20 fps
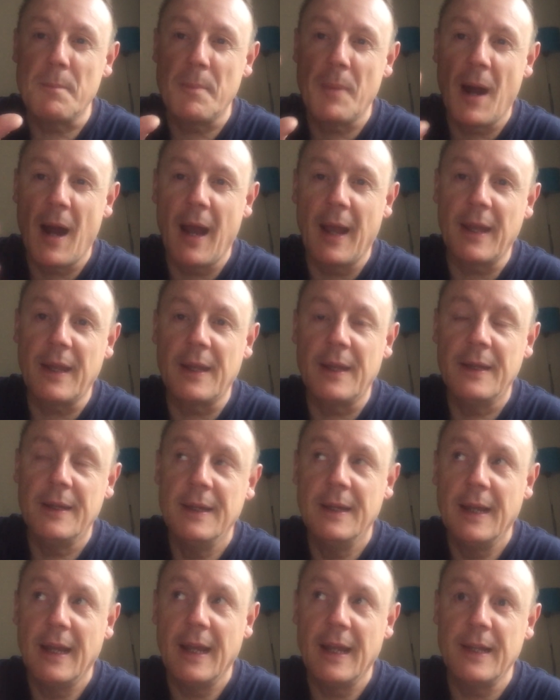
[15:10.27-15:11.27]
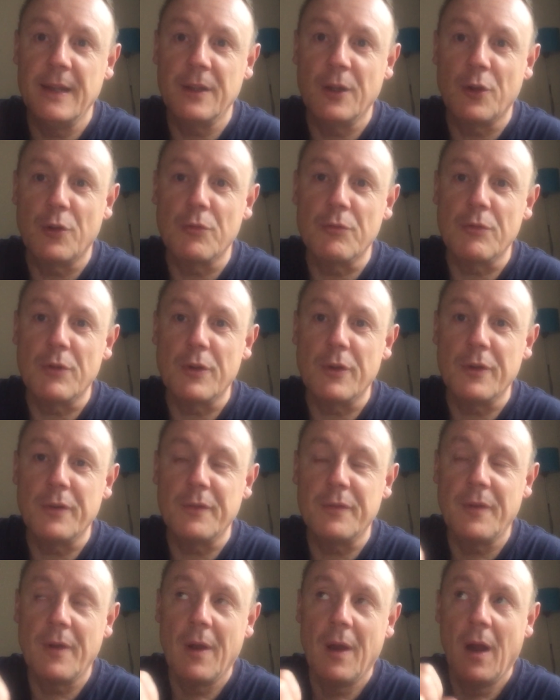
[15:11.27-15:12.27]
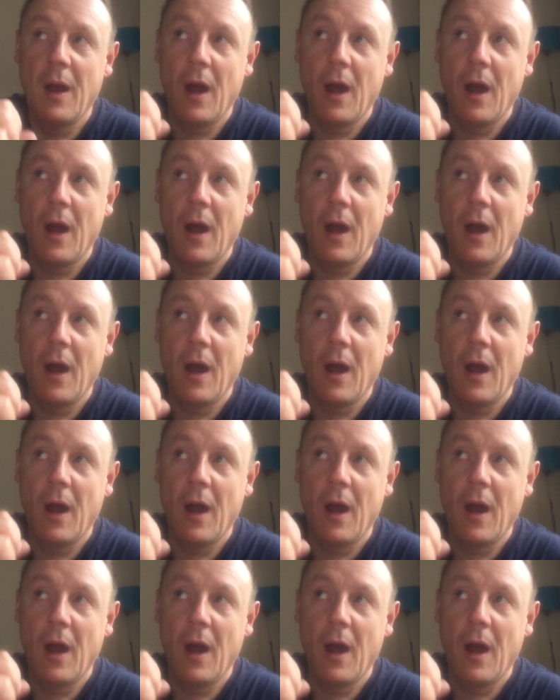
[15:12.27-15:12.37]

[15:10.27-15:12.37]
back in the groove,